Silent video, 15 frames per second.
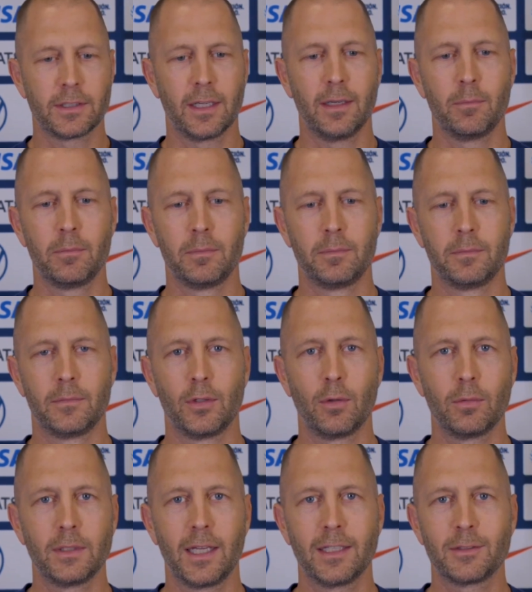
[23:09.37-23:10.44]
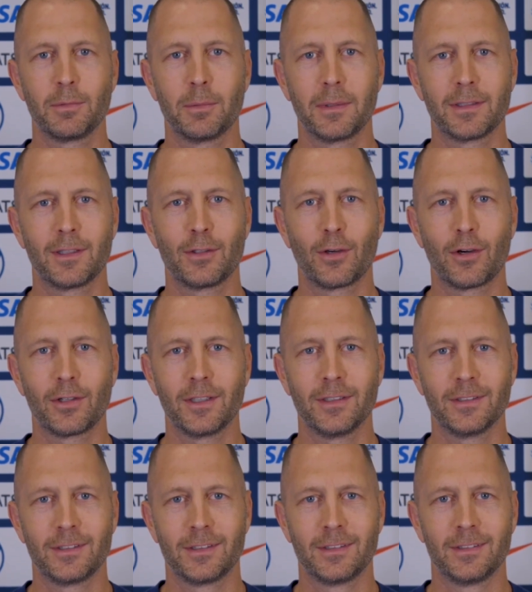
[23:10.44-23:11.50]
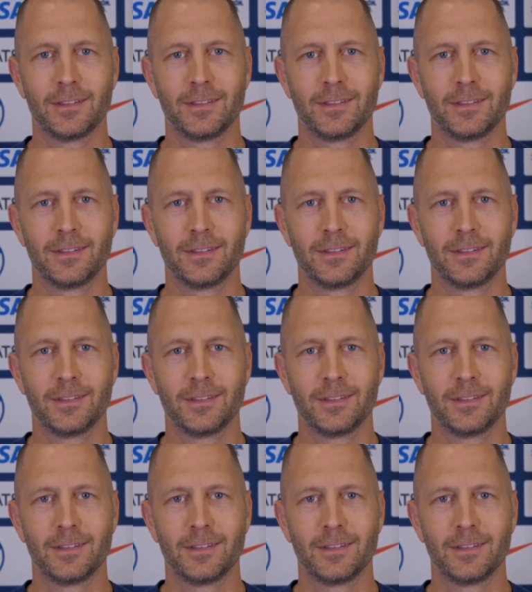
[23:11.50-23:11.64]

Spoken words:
Sam. No one asked me about the Tar Heels.